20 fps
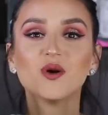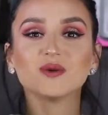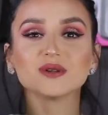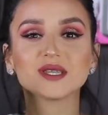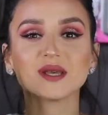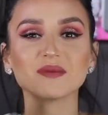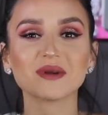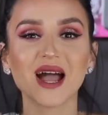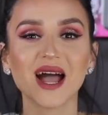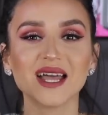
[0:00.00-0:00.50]

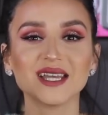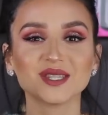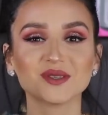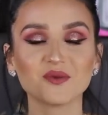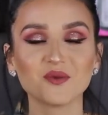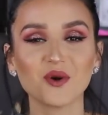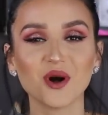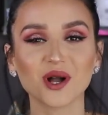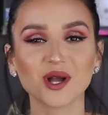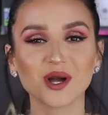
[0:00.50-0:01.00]
What's up guys?
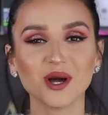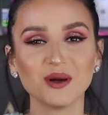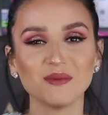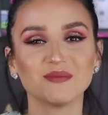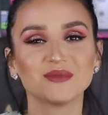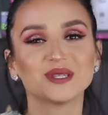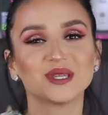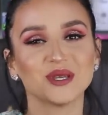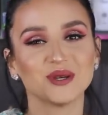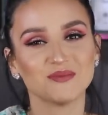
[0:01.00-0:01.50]

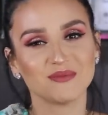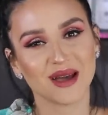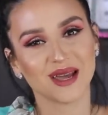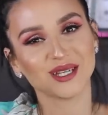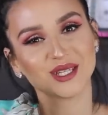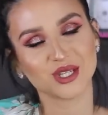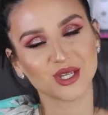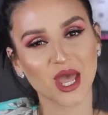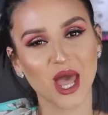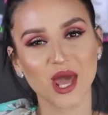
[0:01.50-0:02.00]
Welcome to
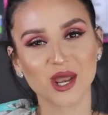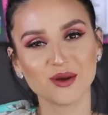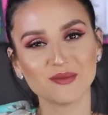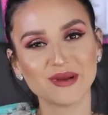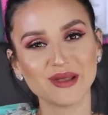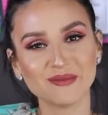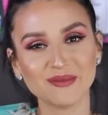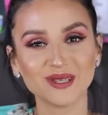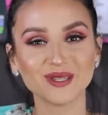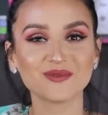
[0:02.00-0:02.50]
my channel.
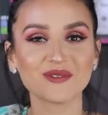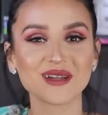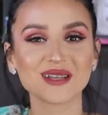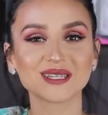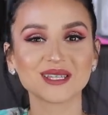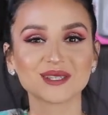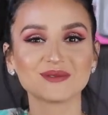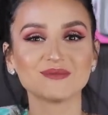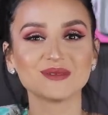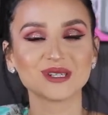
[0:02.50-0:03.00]
My name is
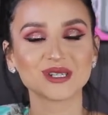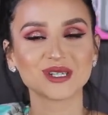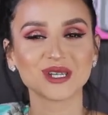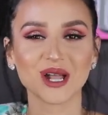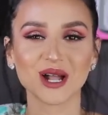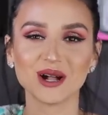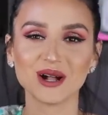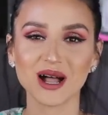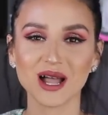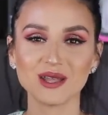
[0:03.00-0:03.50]
Francess
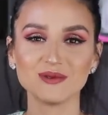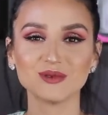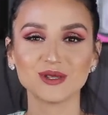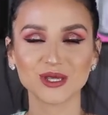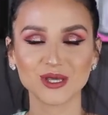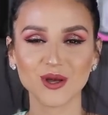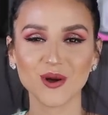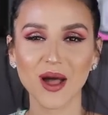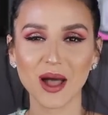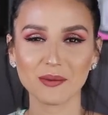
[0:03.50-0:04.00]
Michelle. I am
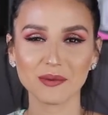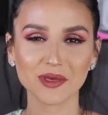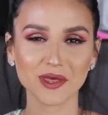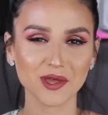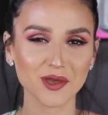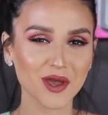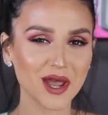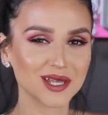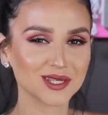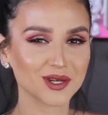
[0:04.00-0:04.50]
so happy
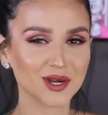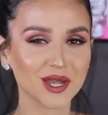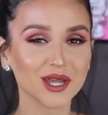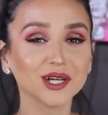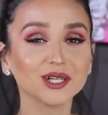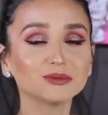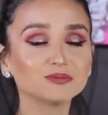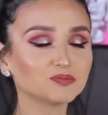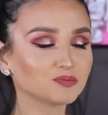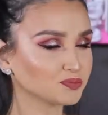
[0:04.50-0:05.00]
that you guys are
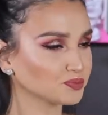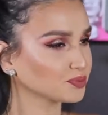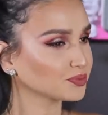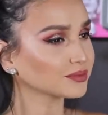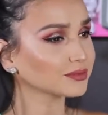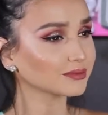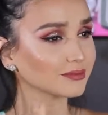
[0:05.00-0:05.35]
here.